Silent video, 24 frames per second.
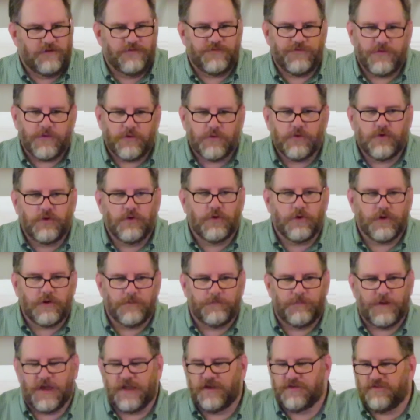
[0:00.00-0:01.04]
You feel
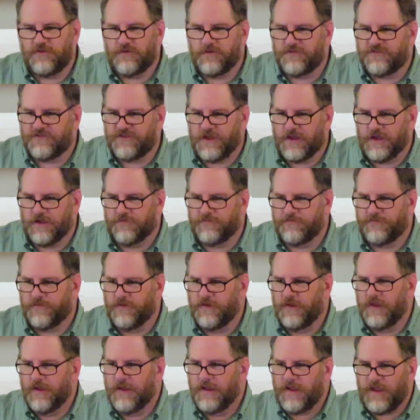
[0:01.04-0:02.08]
good about yourself
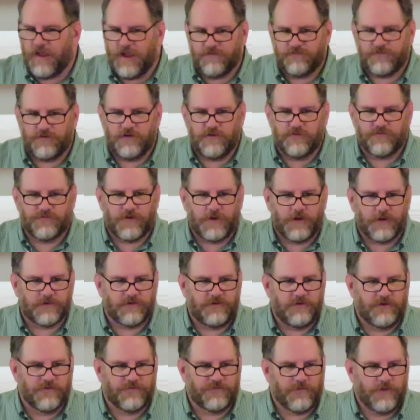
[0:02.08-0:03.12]
after you've
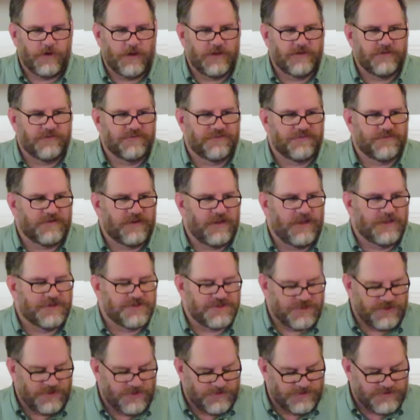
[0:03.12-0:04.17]
talked to your friends
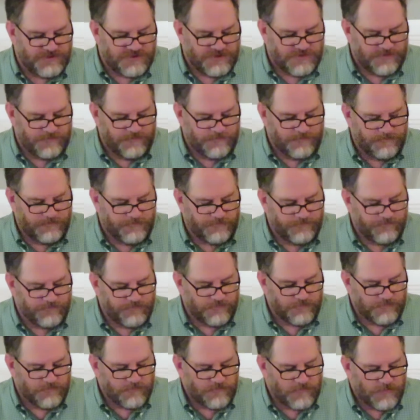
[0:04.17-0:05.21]
at church.
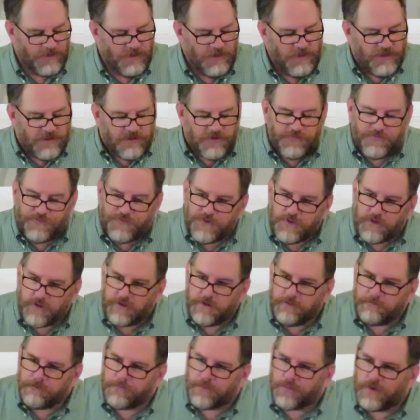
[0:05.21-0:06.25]
You
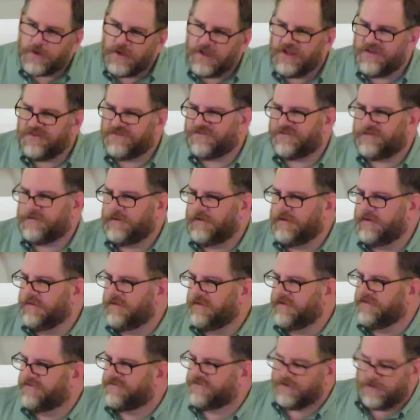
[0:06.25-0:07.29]
feel embraced
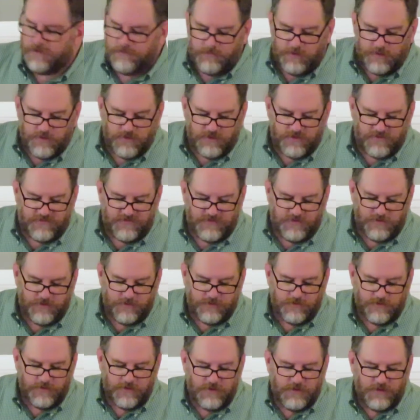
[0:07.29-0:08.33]
in this community,
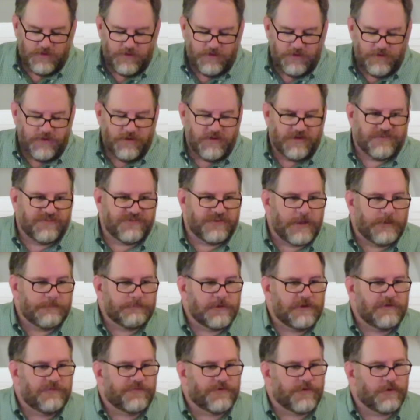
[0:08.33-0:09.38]

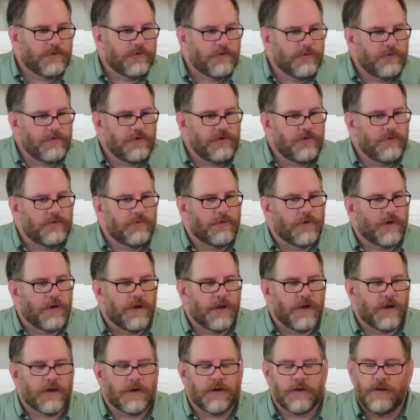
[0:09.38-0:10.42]
accepted for who you
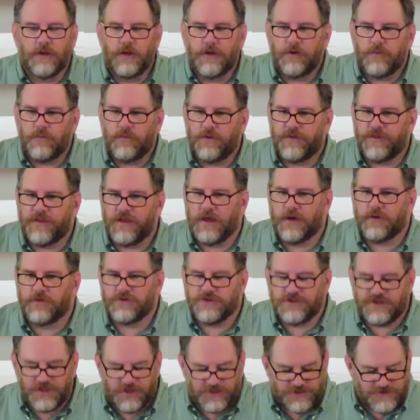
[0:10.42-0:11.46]
are
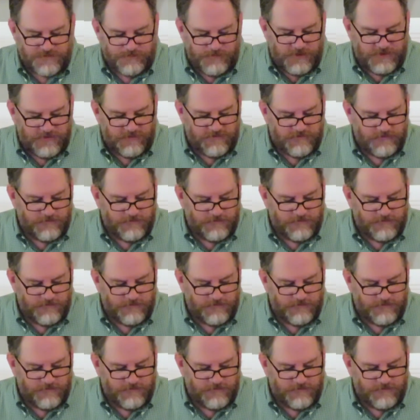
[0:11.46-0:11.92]
without judgment.